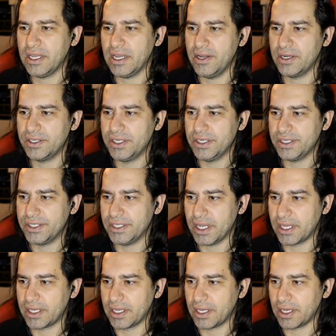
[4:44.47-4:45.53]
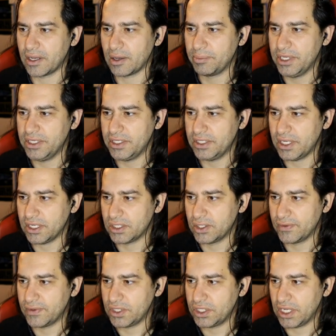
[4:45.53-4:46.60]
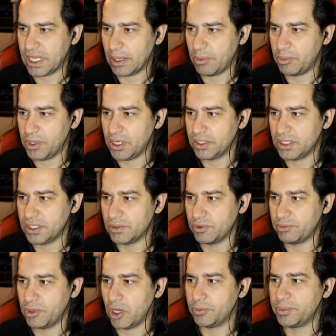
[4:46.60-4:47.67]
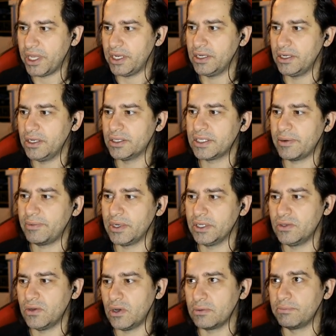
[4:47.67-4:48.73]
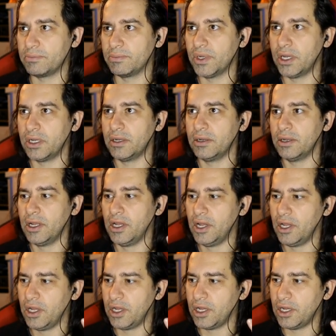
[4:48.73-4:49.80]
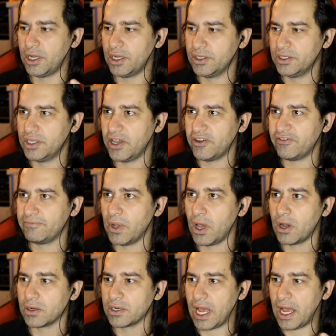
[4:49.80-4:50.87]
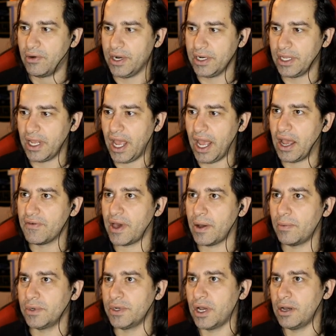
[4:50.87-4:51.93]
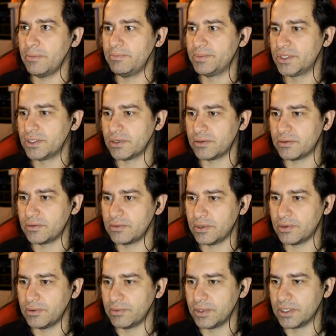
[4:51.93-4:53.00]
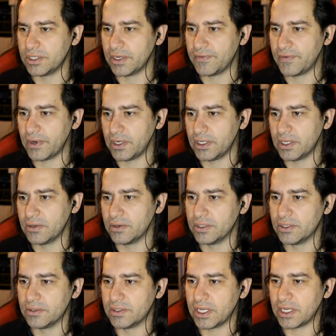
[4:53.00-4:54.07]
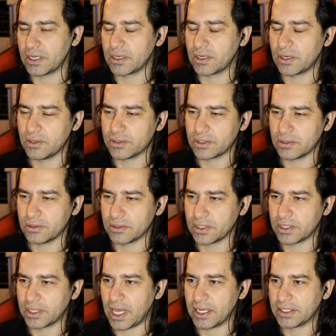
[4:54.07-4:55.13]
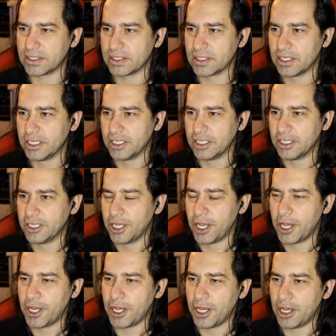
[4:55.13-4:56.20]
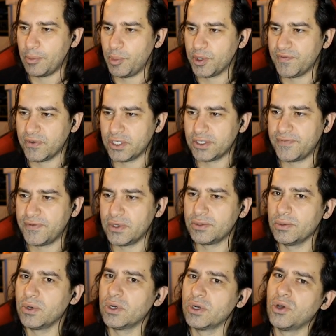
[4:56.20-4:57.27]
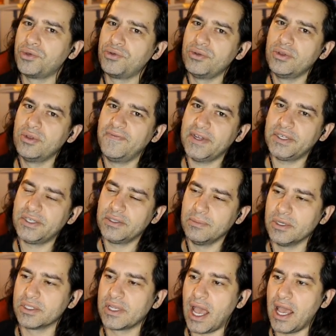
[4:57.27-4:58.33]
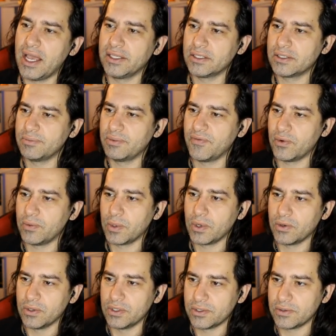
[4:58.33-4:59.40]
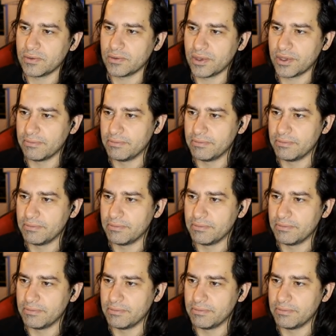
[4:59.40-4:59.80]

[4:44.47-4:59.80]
Carrier tier 6. Complete details of the ship capabilities will be obtained in a separate dev blog. Now I already have that one up, so we're definitely going to take a closer look at that. But first we're going to go through the vegetables, guys, before we go into